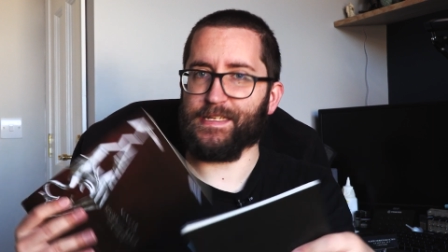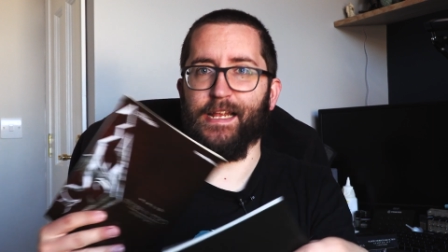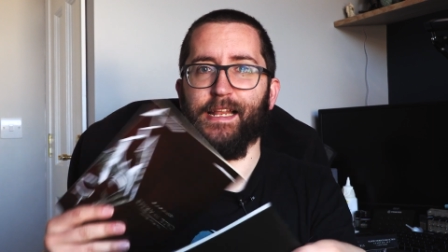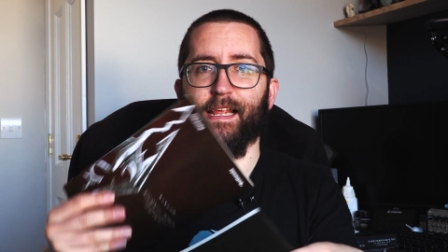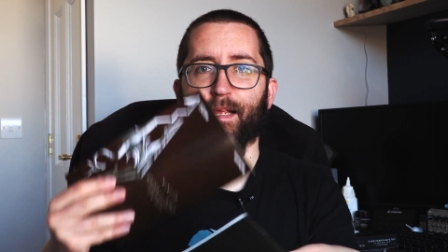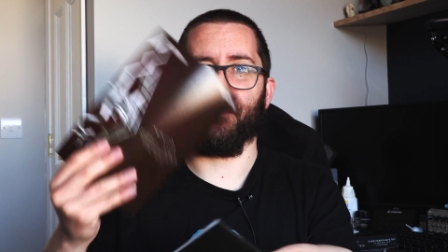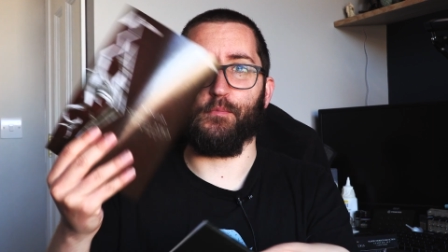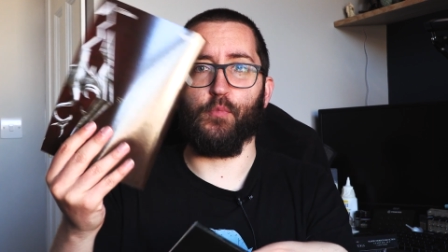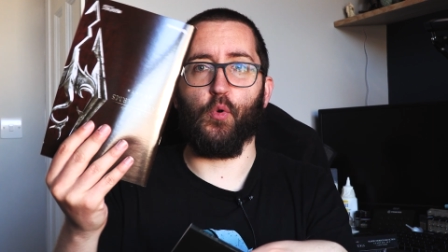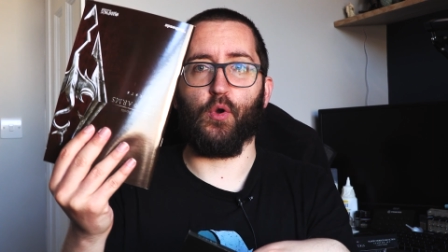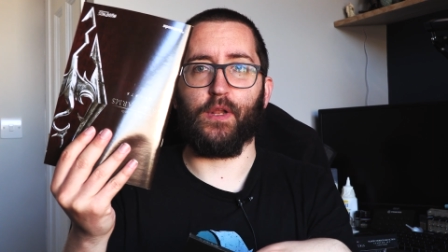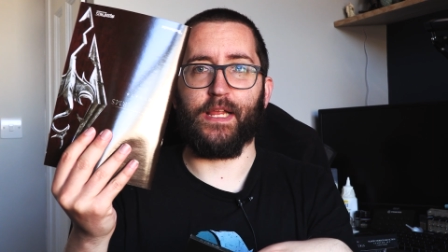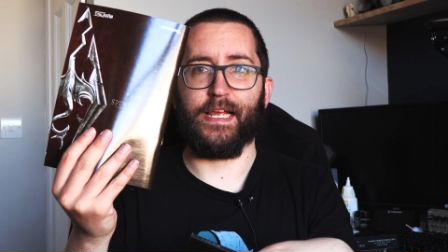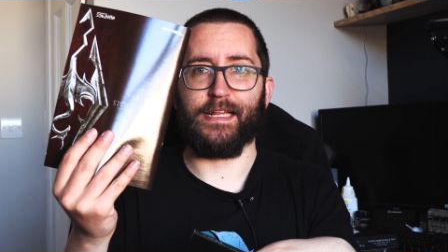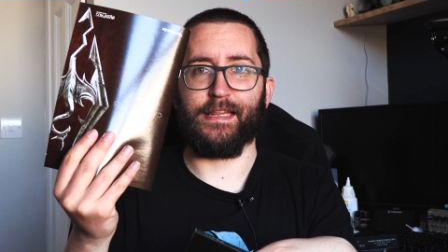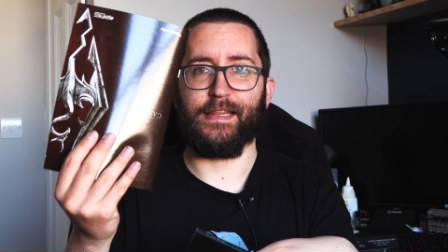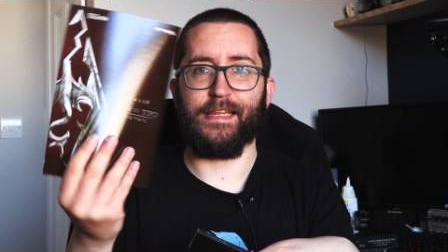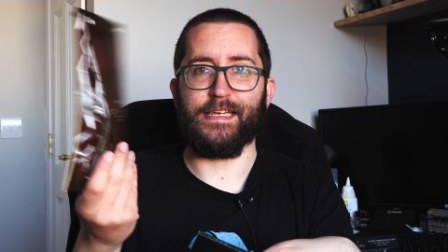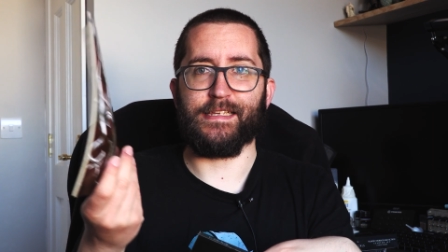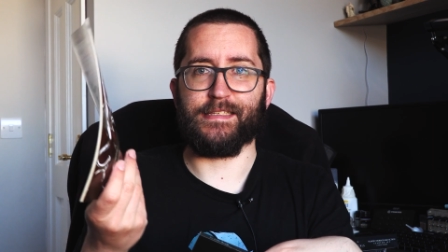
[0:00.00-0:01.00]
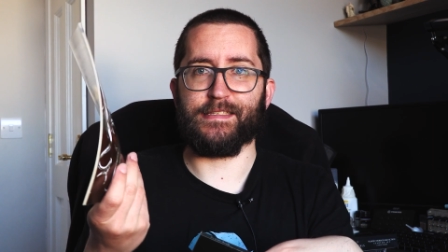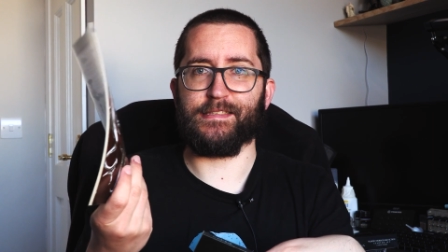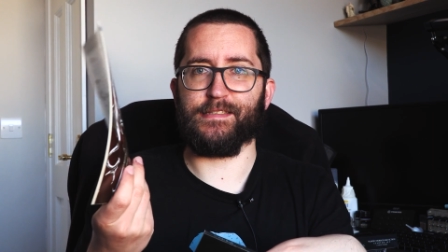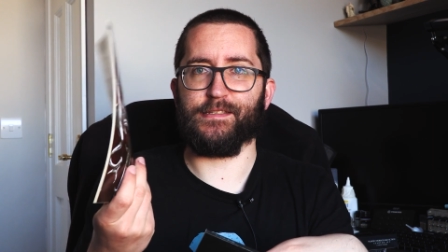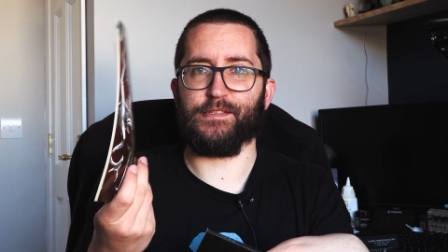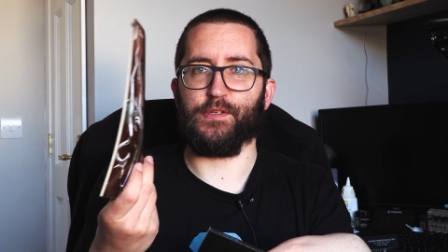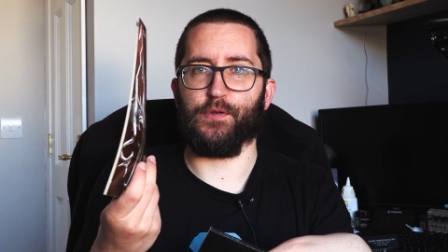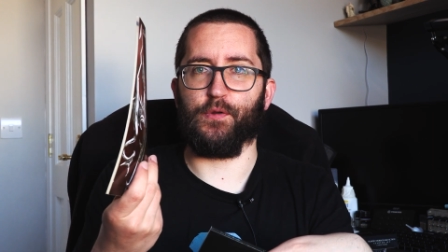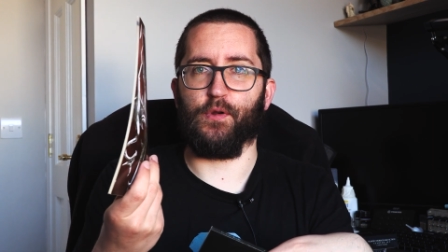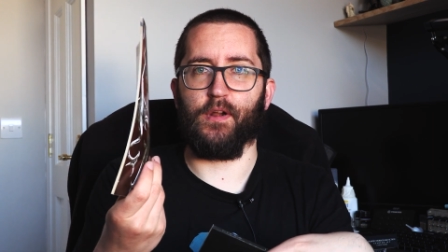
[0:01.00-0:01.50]
kind of like more like this.
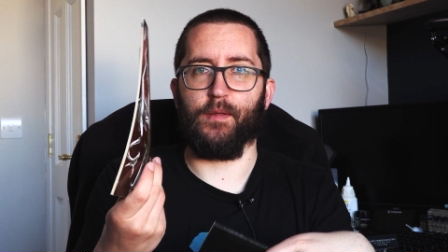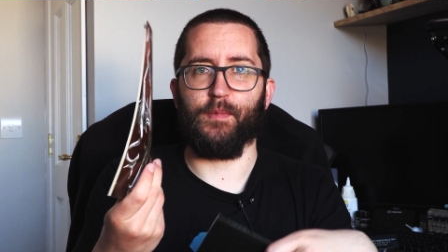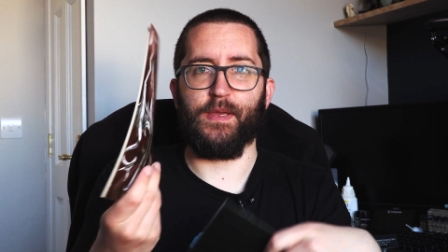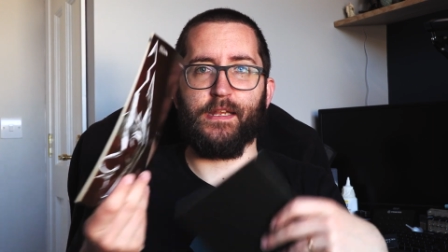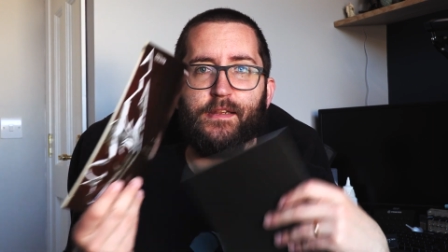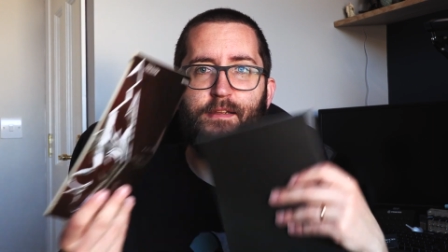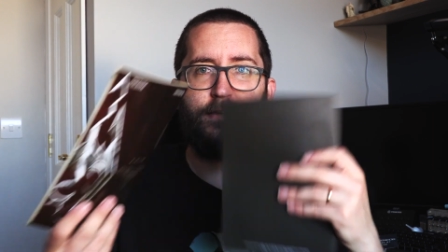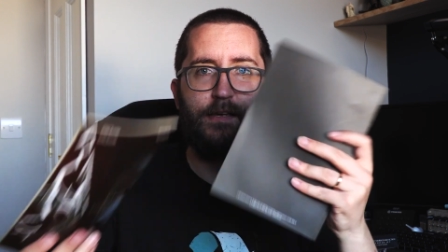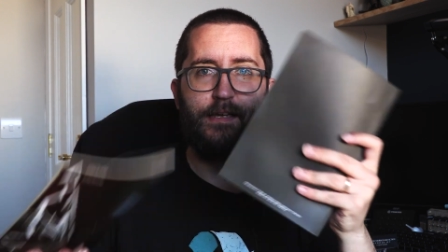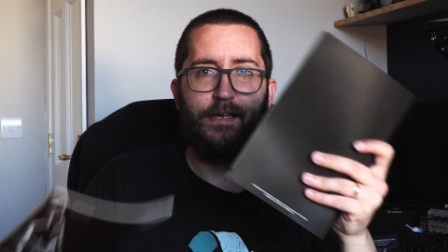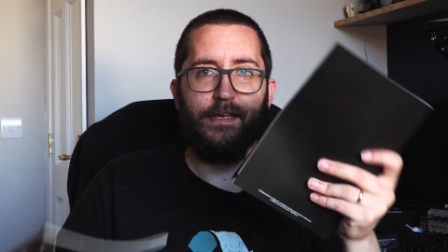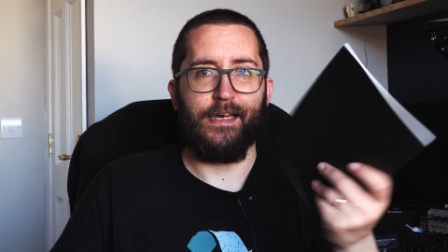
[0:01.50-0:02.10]
Do you know what I mean?